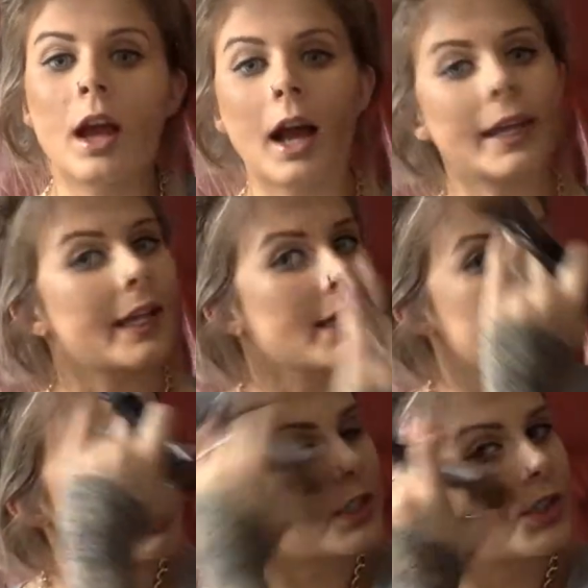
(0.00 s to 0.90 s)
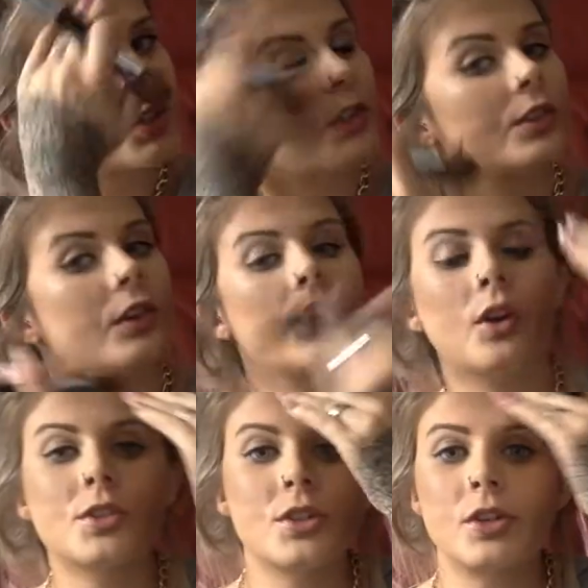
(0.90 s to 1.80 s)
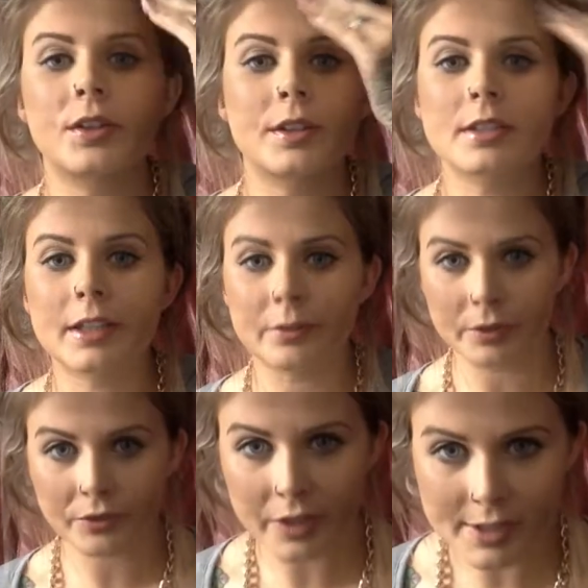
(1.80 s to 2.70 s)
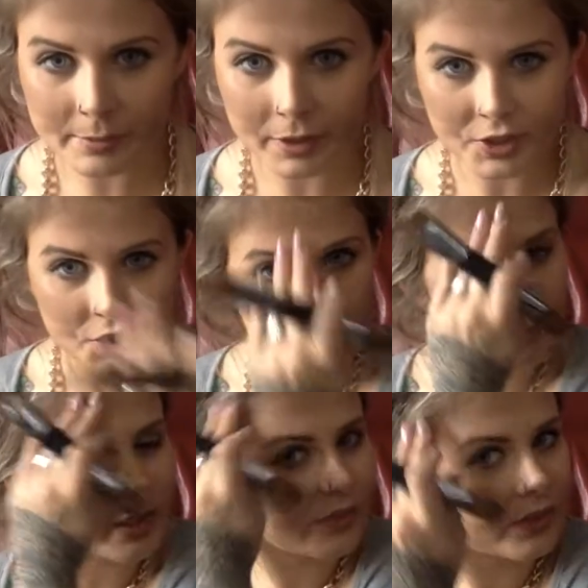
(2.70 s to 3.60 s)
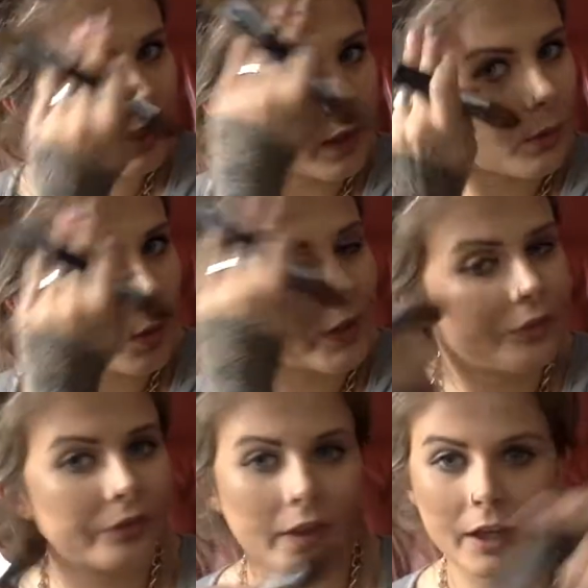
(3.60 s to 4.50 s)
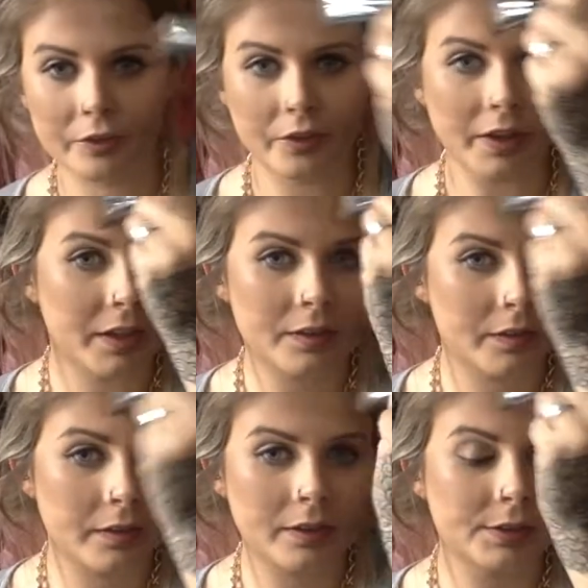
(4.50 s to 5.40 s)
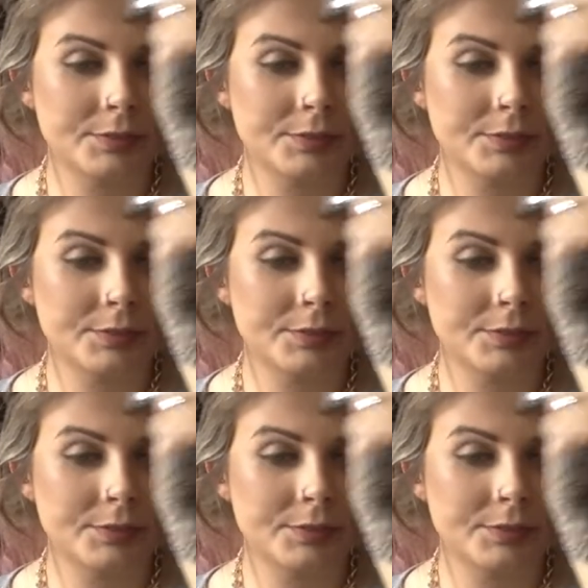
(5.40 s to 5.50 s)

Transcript: I kind of tend to do contouring to give my face a bit of shape because I feel like I'm quite flat faced.